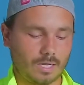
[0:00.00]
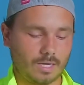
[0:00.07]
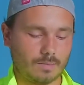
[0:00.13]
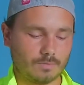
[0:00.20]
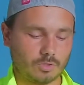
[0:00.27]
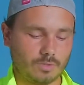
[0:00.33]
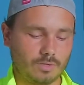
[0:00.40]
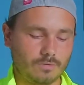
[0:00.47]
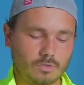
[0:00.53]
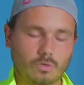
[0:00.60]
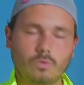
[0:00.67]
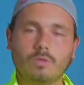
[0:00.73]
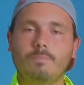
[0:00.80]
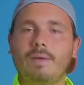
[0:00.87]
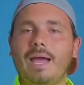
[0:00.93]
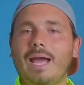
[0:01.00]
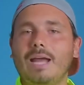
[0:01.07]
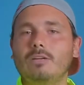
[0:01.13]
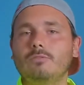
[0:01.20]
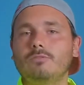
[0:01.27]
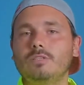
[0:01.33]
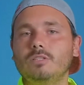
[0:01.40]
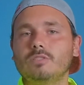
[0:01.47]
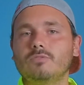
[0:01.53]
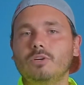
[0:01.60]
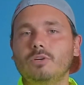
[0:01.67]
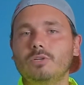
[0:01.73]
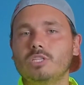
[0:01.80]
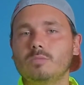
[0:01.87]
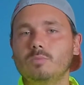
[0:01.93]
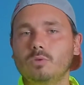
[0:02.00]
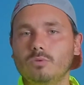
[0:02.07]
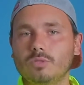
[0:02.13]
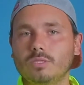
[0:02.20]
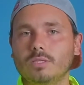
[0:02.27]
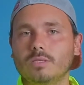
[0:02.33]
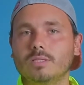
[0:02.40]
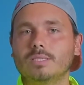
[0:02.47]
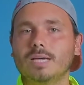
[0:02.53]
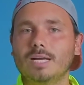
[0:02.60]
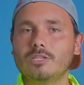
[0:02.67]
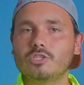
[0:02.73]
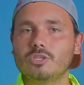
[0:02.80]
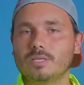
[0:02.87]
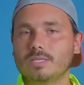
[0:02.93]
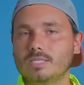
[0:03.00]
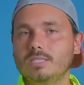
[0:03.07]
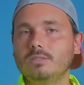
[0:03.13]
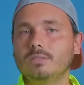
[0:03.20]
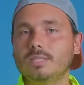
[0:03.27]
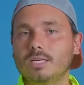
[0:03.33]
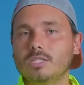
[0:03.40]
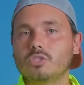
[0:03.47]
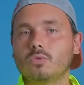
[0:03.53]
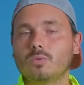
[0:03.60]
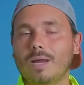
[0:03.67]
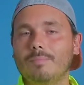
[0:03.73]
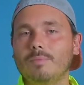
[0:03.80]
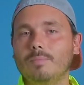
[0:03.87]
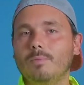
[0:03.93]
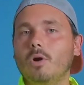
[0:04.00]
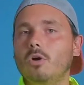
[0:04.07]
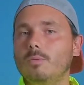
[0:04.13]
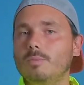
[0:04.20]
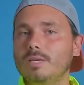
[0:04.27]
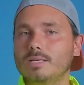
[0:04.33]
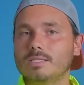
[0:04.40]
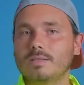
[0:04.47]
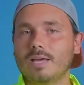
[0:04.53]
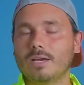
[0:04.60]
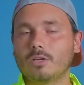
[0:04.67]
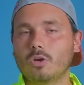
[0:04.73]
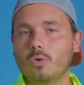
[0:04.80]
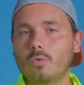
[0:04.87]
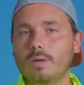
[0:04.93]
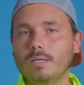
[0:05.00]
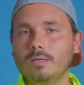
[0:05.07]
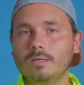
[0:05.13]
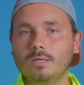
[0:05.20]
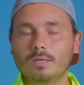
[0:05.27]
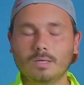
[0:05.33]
So even though the paddle feels very smooth to the touch, it still does grab the ball because of that coating.